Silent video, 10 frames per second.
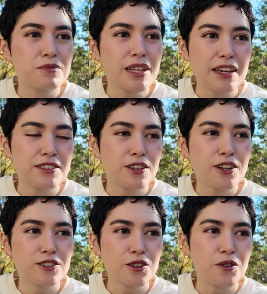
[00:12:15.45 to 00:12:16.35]

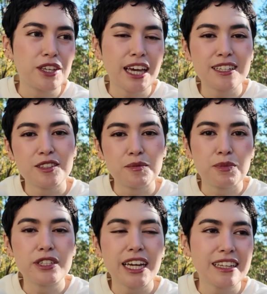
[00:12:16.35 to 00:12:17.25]
livestock, so he has to
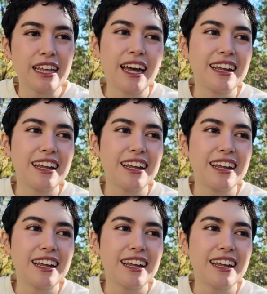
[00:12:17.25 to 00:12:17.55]
protect that.